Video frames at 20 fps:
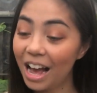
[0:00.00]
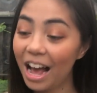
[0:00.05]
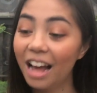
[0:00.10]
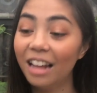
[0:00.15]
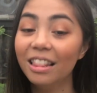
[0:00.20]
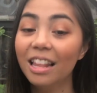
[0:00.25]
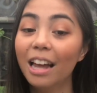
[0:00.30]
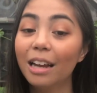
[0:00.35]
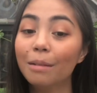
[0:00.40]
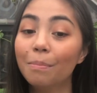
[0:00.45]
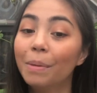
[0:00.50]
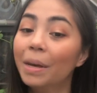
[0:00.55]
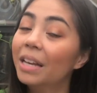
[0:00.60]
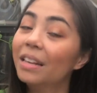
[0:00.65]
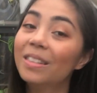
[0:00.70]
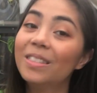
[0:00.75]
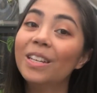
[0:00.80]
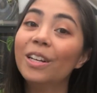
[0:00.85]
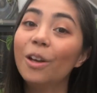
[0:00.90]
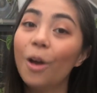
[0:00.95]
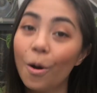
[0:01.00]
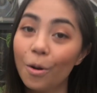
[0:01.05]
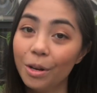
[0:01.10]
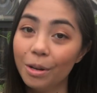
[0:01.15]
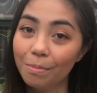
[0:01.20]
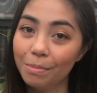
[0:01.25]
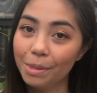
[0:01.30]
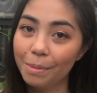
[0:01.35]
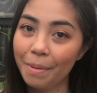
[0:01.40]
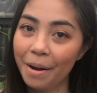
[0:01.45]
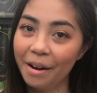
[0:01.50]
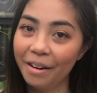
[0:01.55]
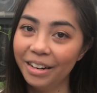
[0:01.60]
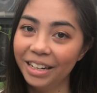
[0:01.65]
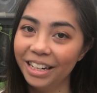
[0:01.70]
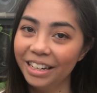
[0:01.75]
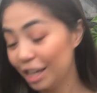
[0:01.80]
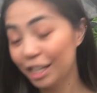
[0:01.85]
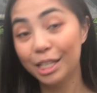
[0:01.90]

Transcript: I like pink Syngoniums apparently.